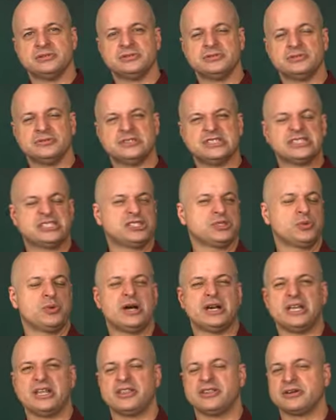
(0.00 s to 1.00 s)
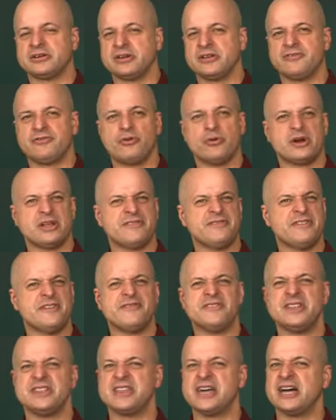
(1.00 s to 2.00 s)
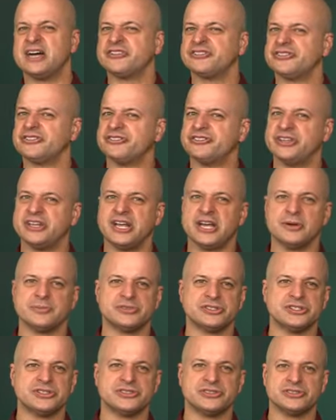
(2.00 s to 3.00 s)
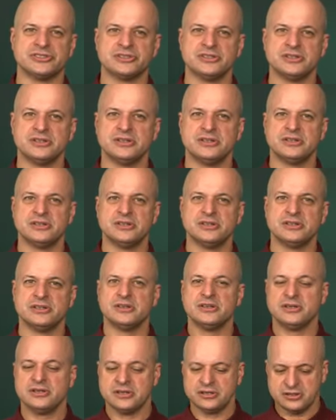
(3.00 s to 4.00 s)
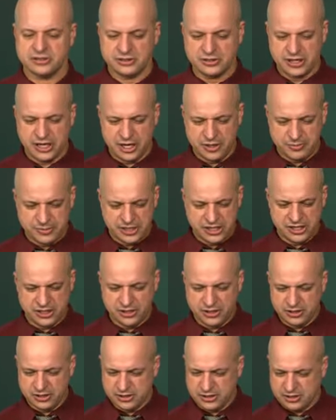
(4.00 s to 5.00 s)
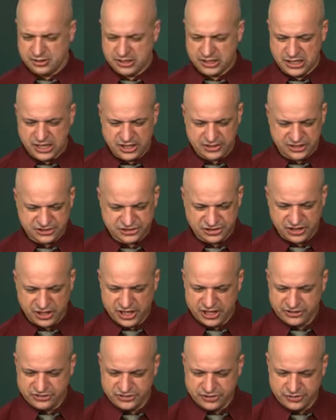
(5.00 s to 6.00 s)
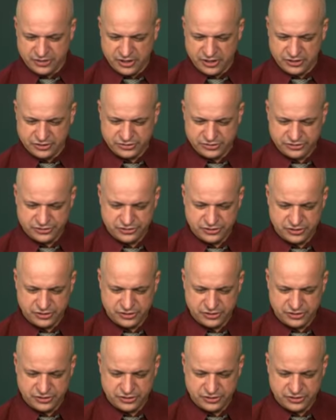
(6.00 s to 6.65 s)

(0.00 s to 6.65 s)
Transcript: with 20, 30, 40, 50,000 synapses. How many? God, that's a lot of zeros.